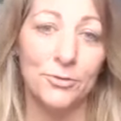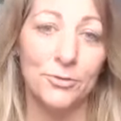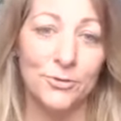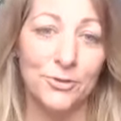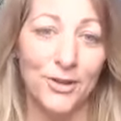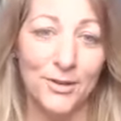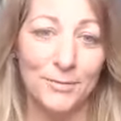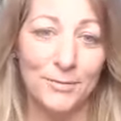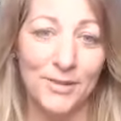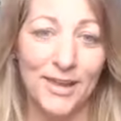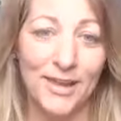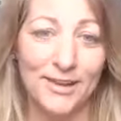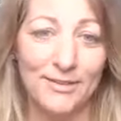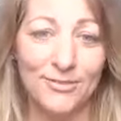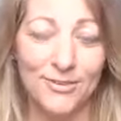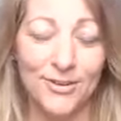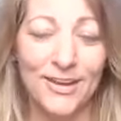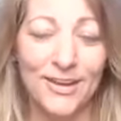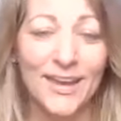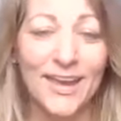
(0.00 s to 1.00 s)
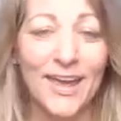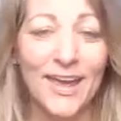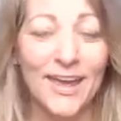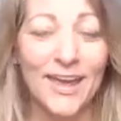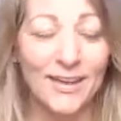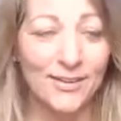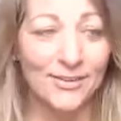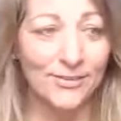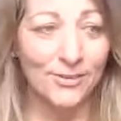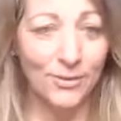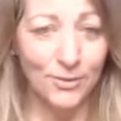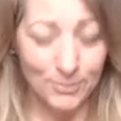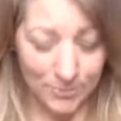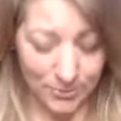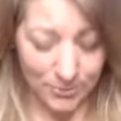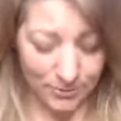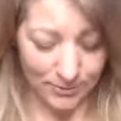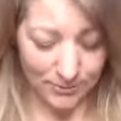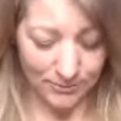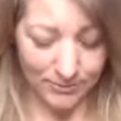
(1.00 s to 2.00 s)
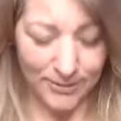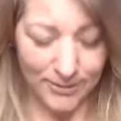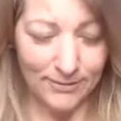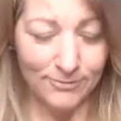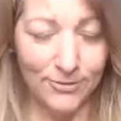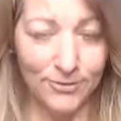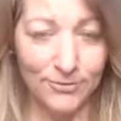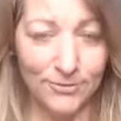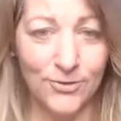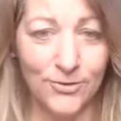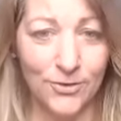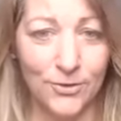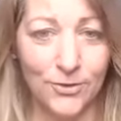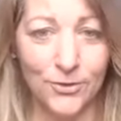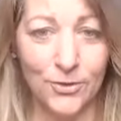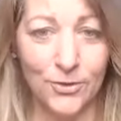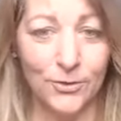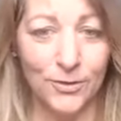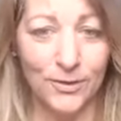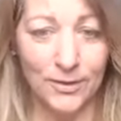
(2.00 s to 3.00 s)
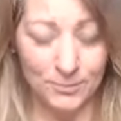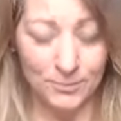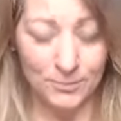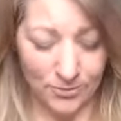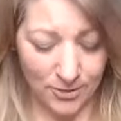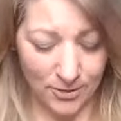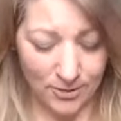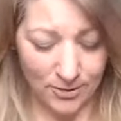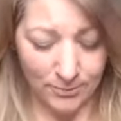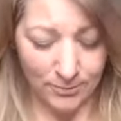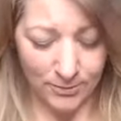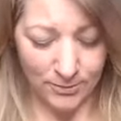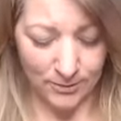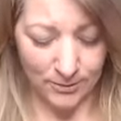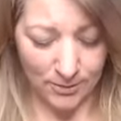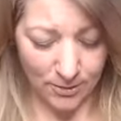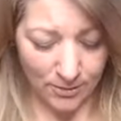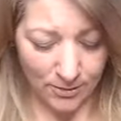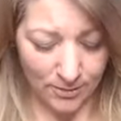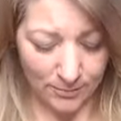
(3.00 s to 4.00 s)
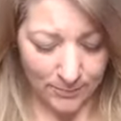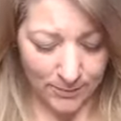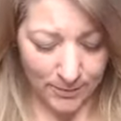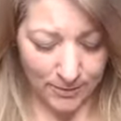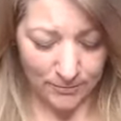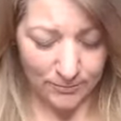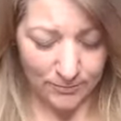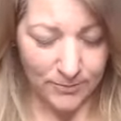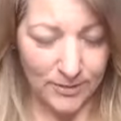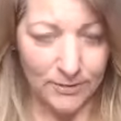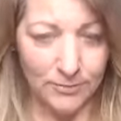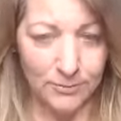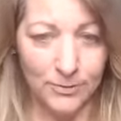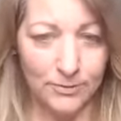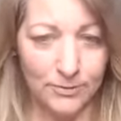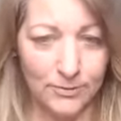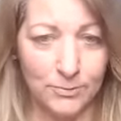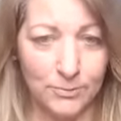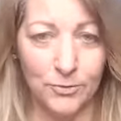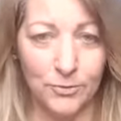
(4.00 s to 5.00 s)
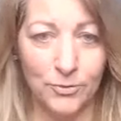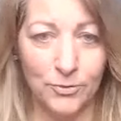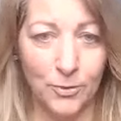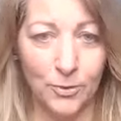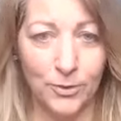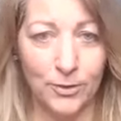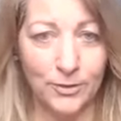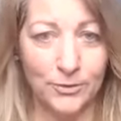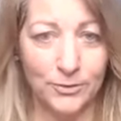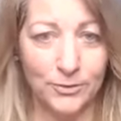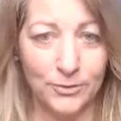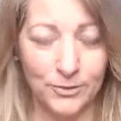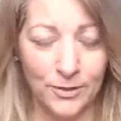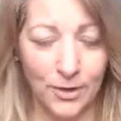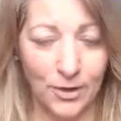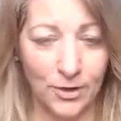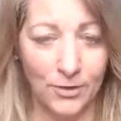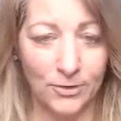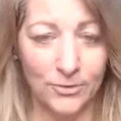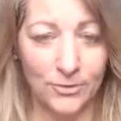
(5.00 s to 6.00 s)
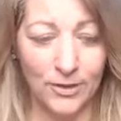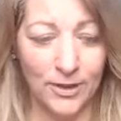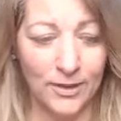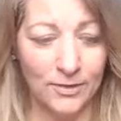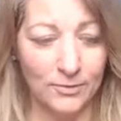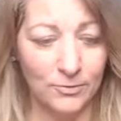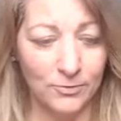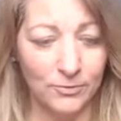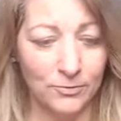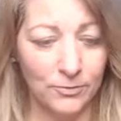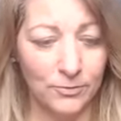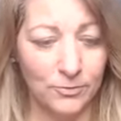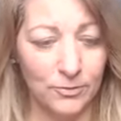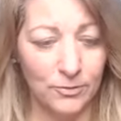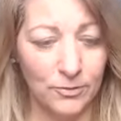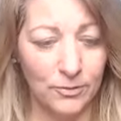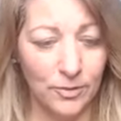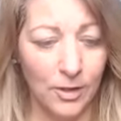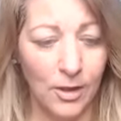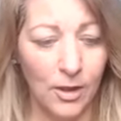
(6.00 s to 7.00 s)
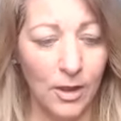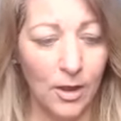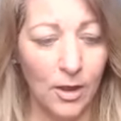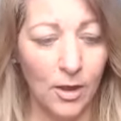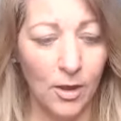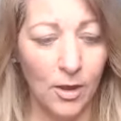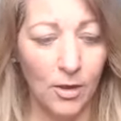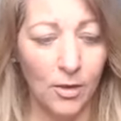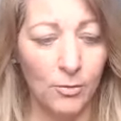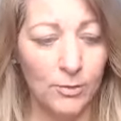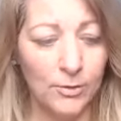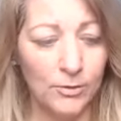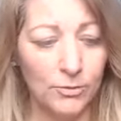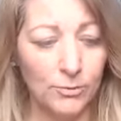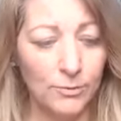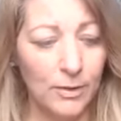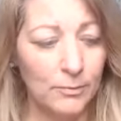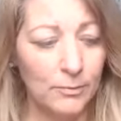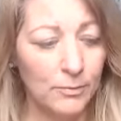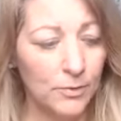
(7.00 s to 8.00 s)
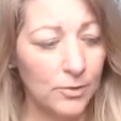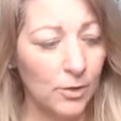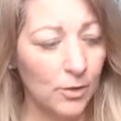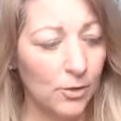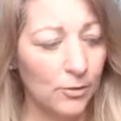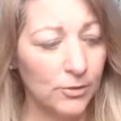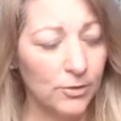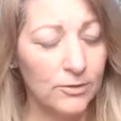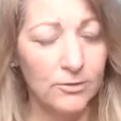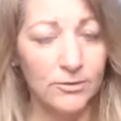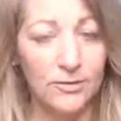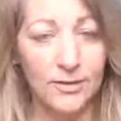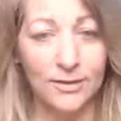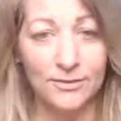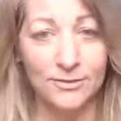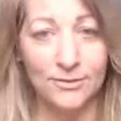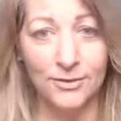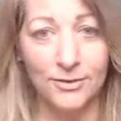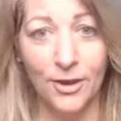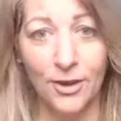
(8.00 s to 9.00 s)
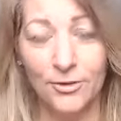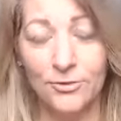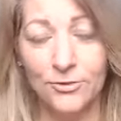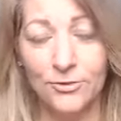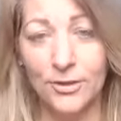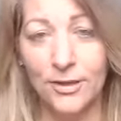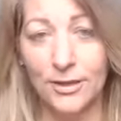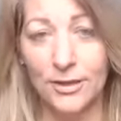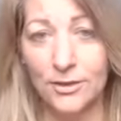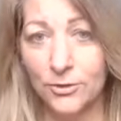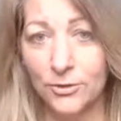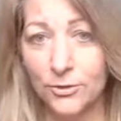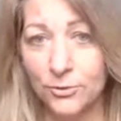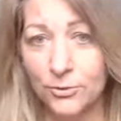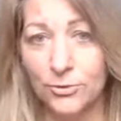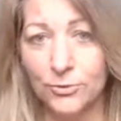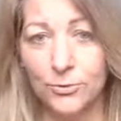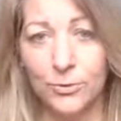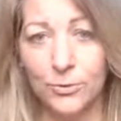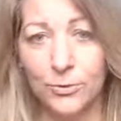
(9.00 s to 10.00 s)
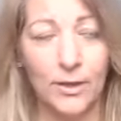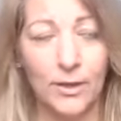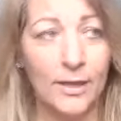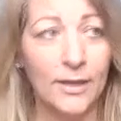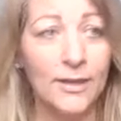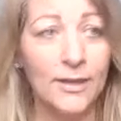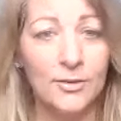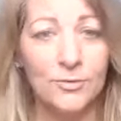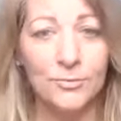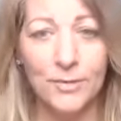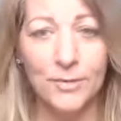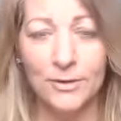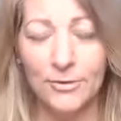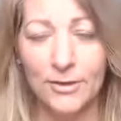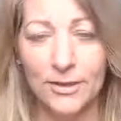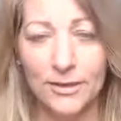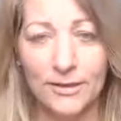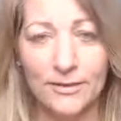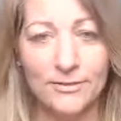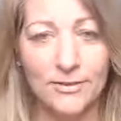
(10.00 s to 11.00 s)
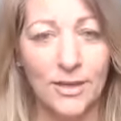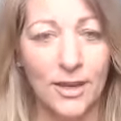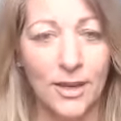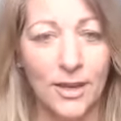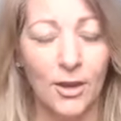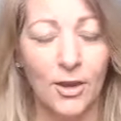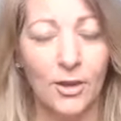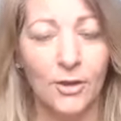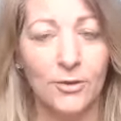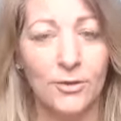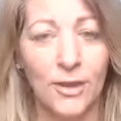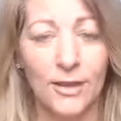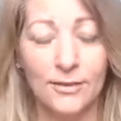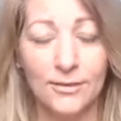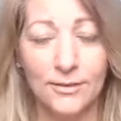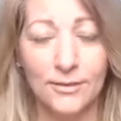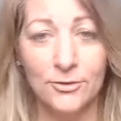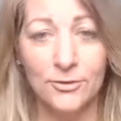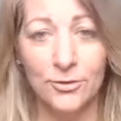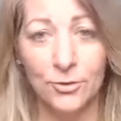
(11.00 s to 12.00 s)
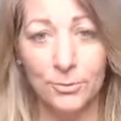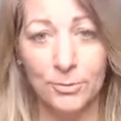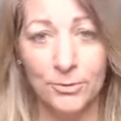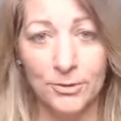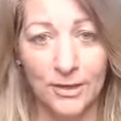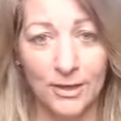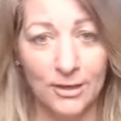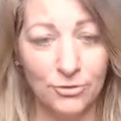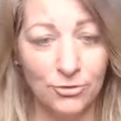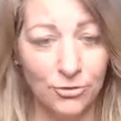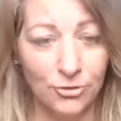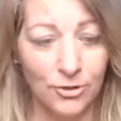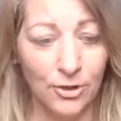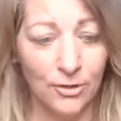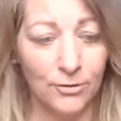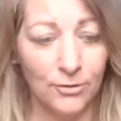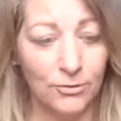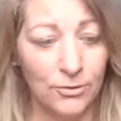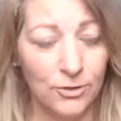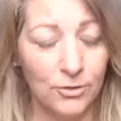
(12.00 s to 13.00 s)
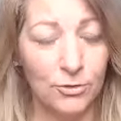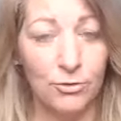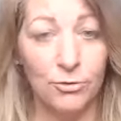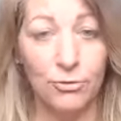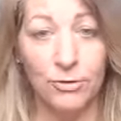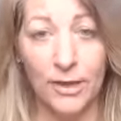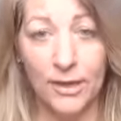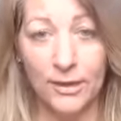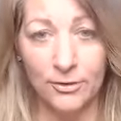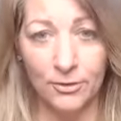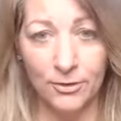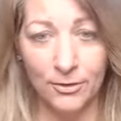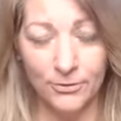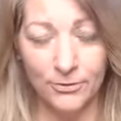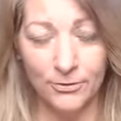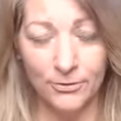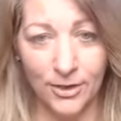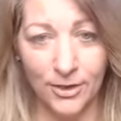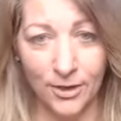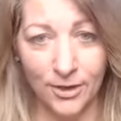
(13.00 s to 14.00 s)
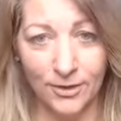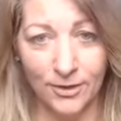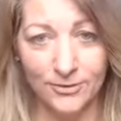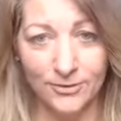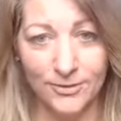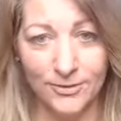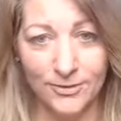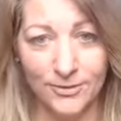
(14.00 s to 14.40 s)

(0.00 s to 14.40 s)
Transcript: time life. So I'm doing the reading for Virgo, and I'm starting with the Colette Baron Reid Wisdom of Oracle cards. And always remember that all these decks of cards that I use throughout any of my readings are not the interpretation of the creator of the cards